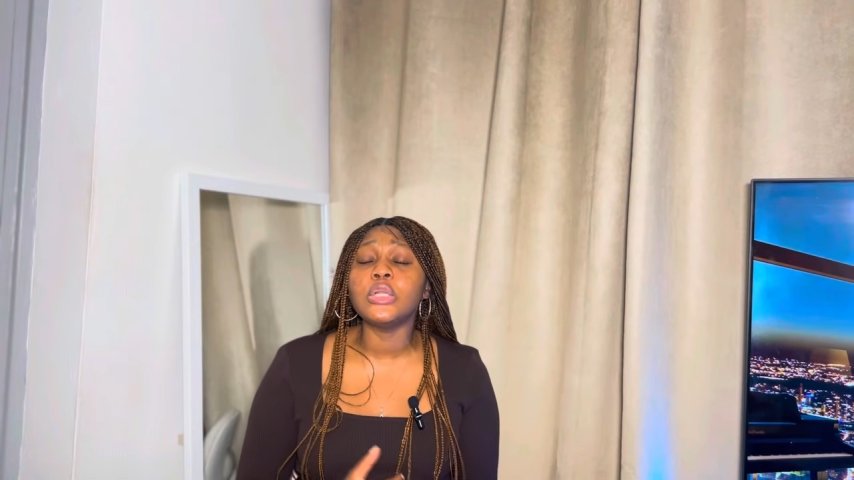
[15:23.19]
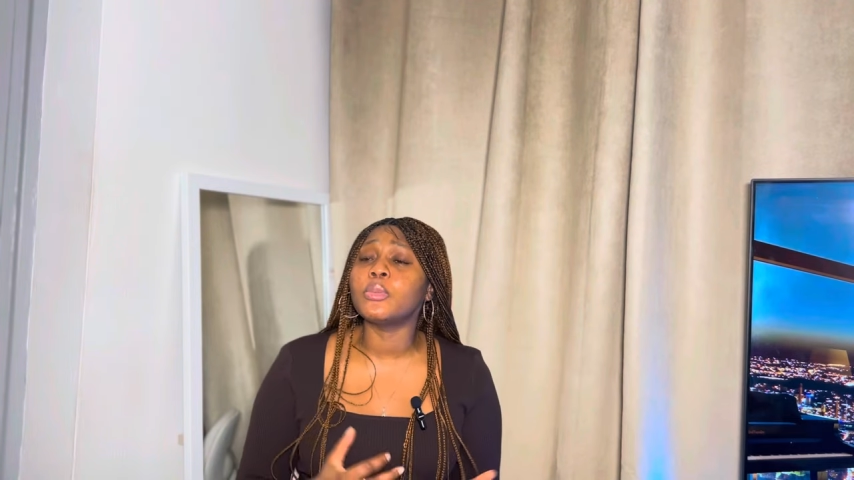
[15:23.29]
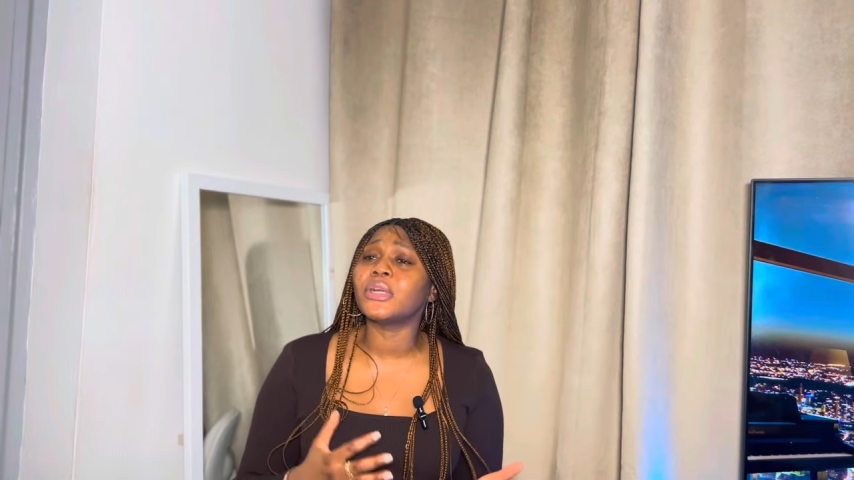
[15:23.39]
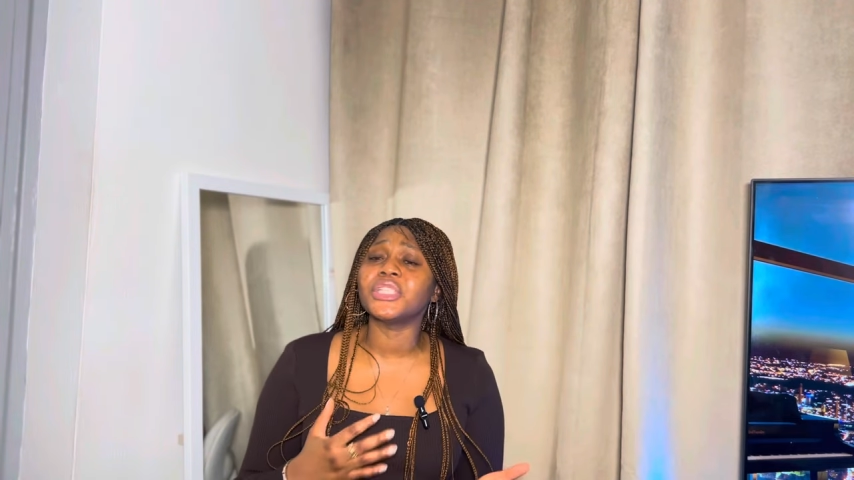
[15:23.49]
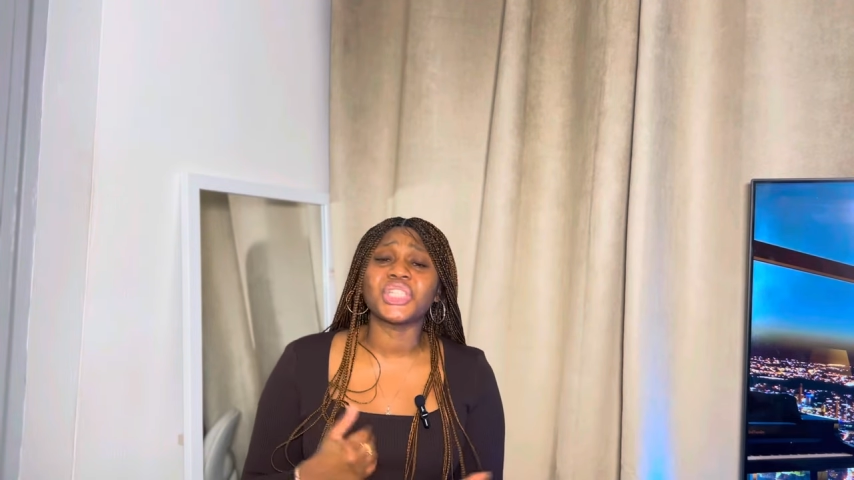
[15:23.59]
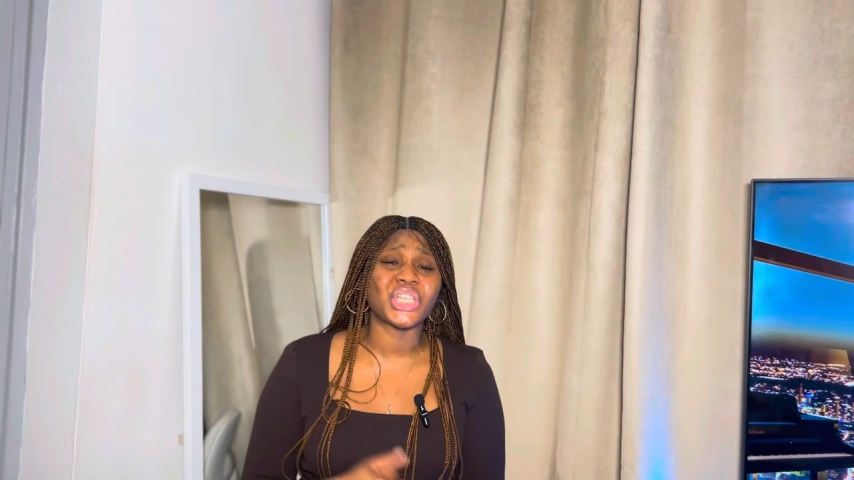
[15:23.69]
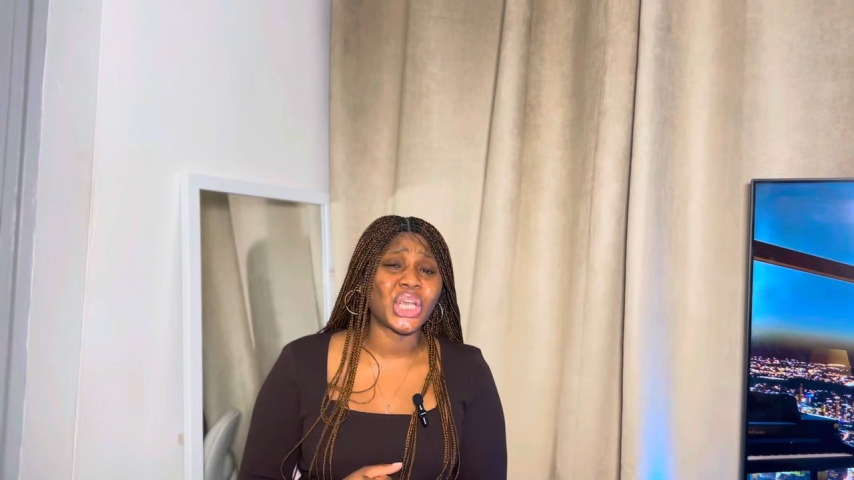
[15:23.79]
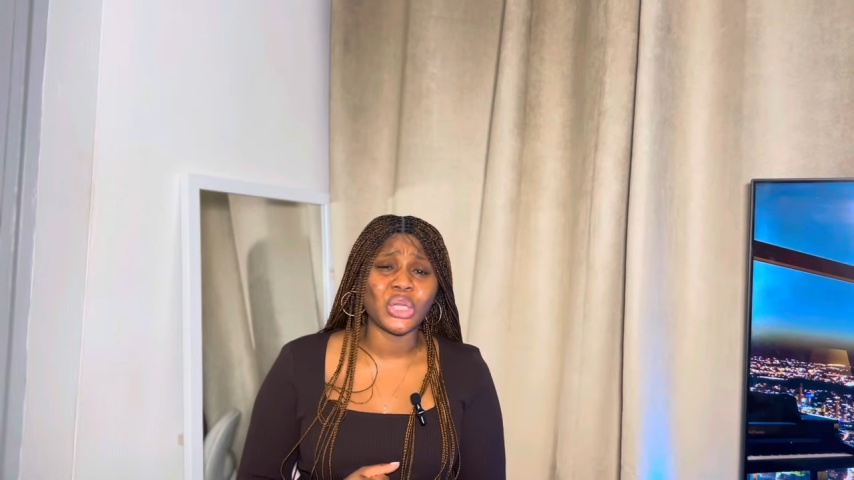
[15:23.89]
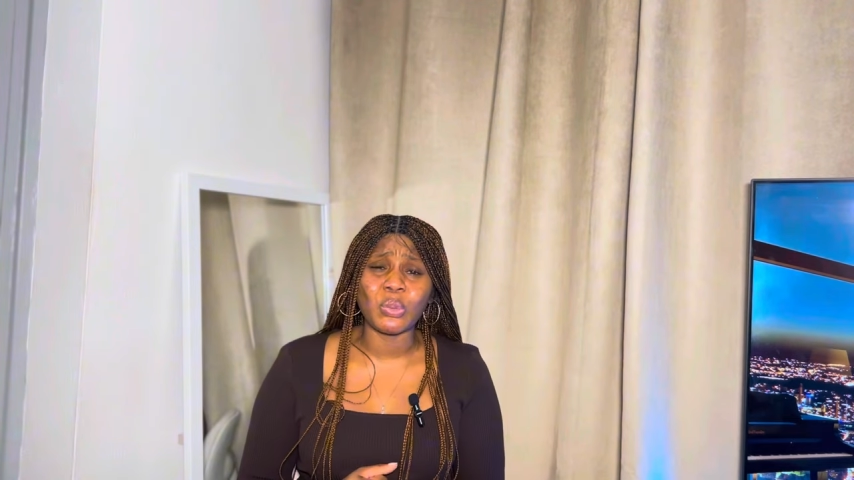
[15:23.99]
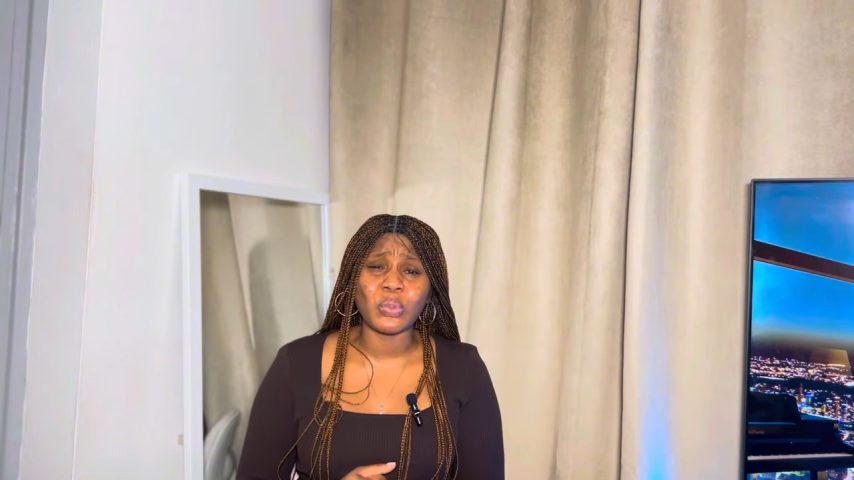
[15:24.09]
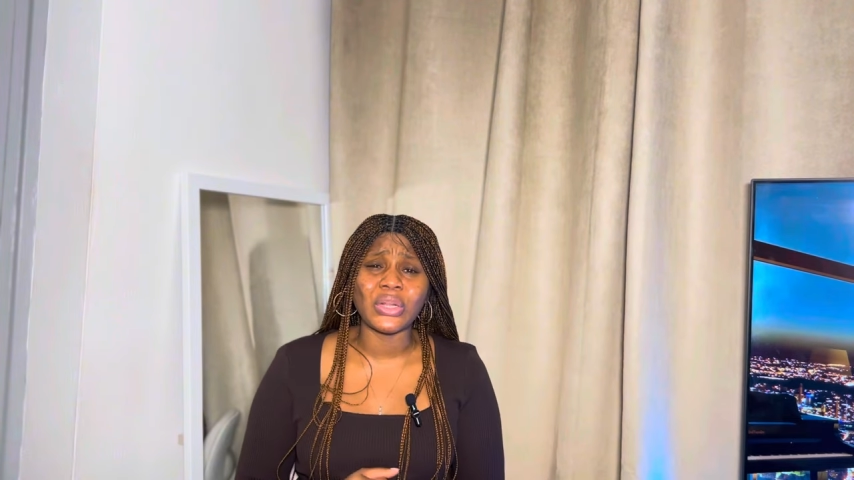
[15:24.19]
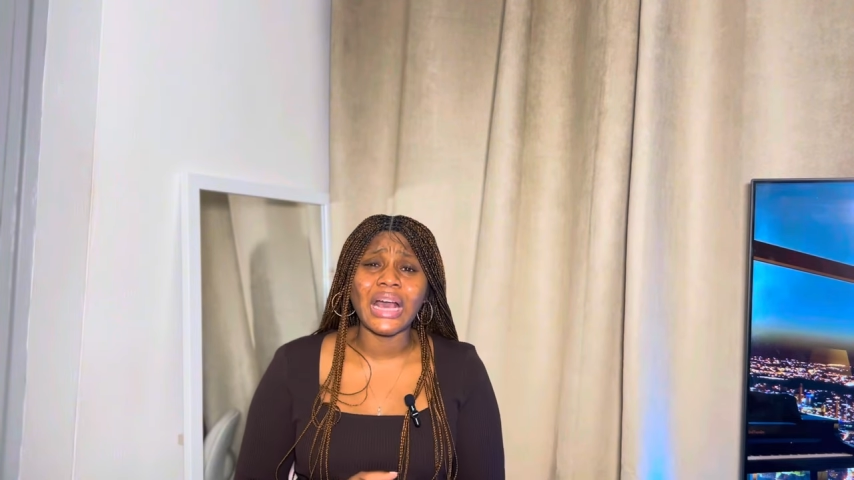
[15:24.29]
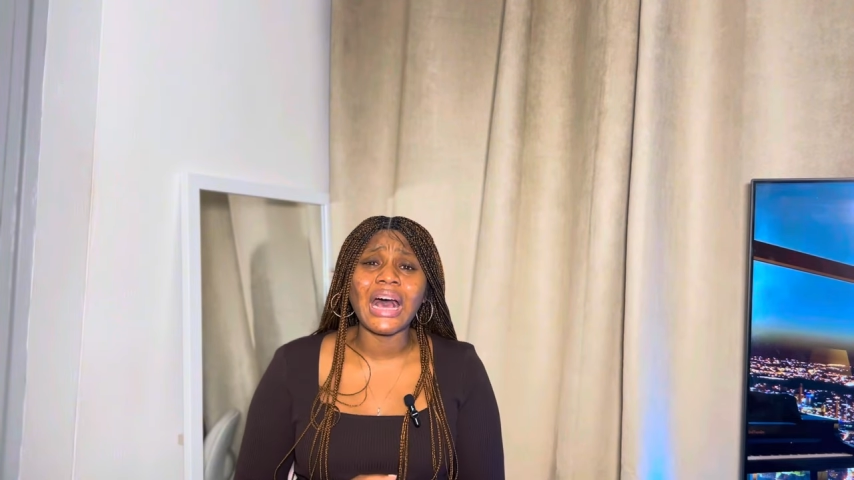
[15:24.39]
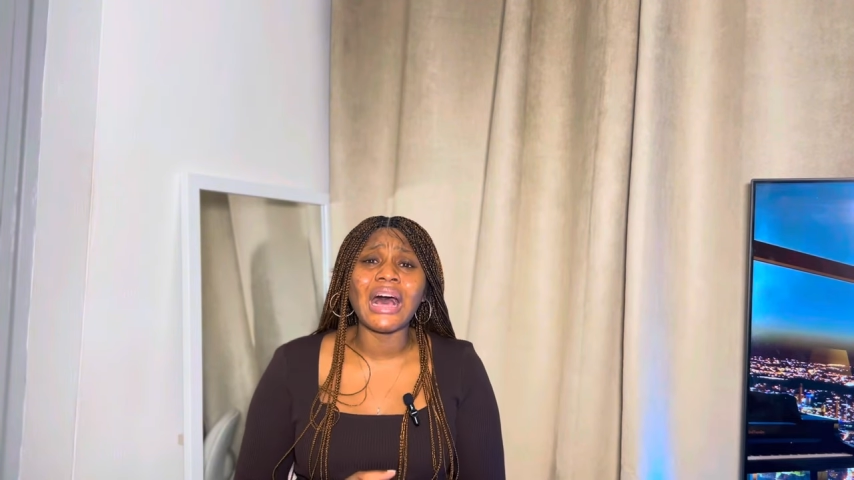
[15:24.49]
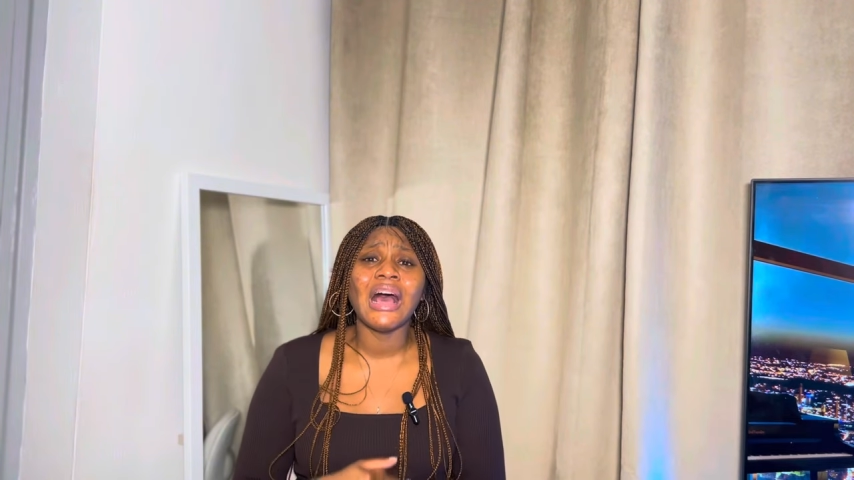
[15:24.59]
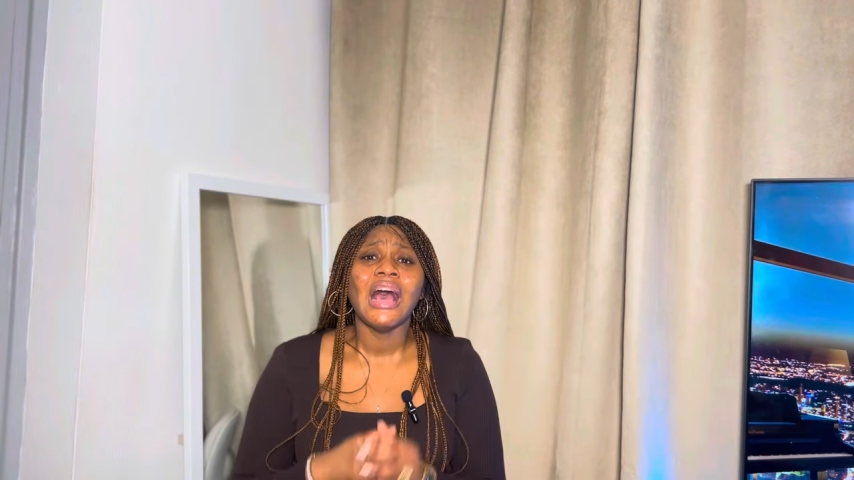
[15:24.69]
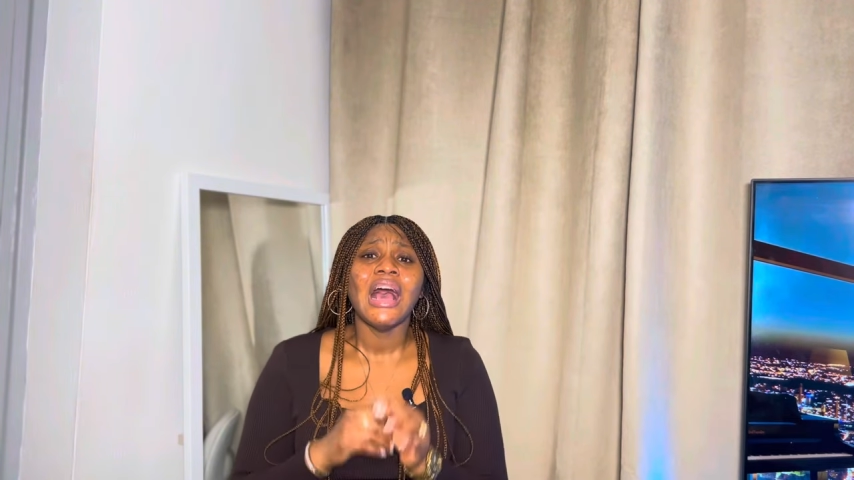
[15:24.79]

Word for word: nobody's checking up on her,